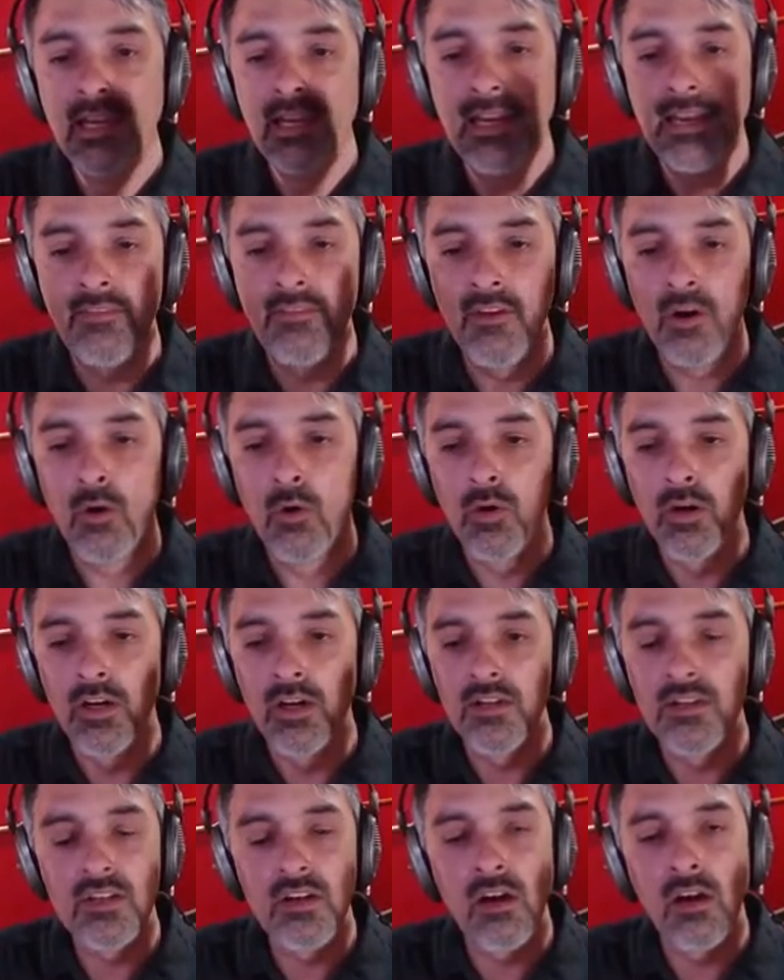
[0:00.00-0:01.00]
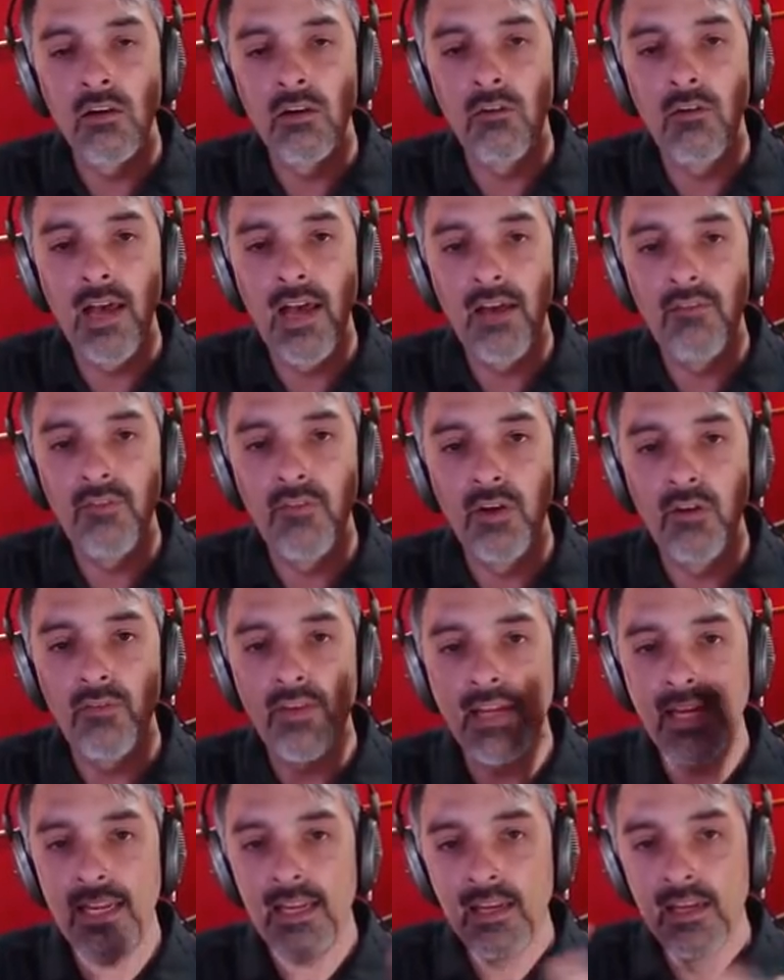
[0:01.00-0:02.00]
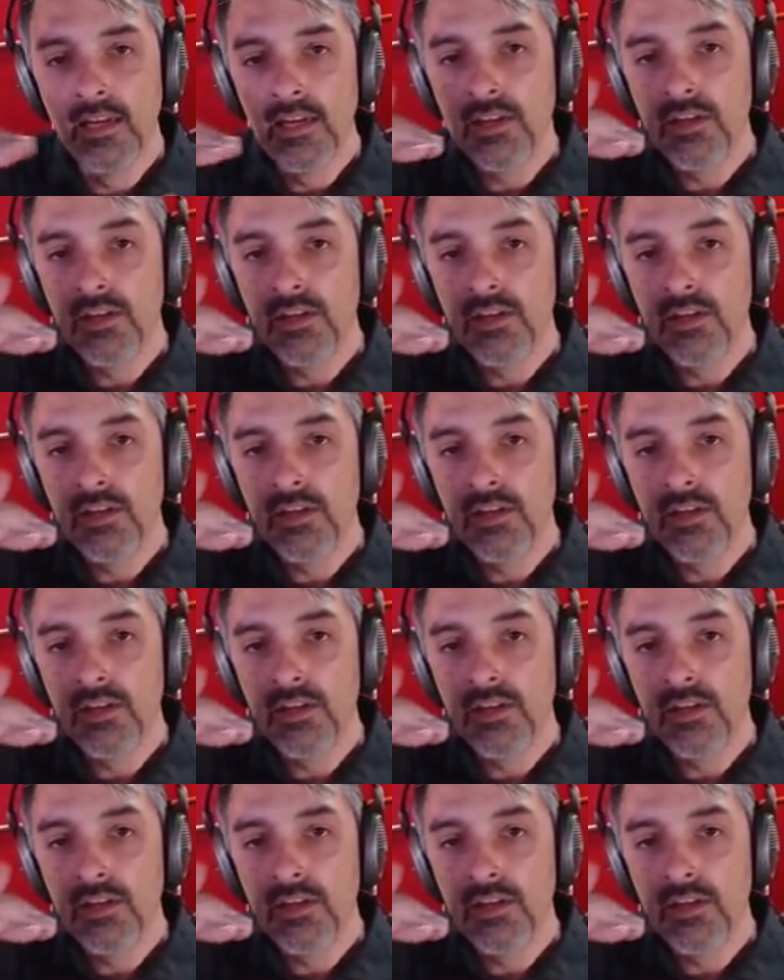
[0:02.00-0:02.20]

in the horizontal F O V.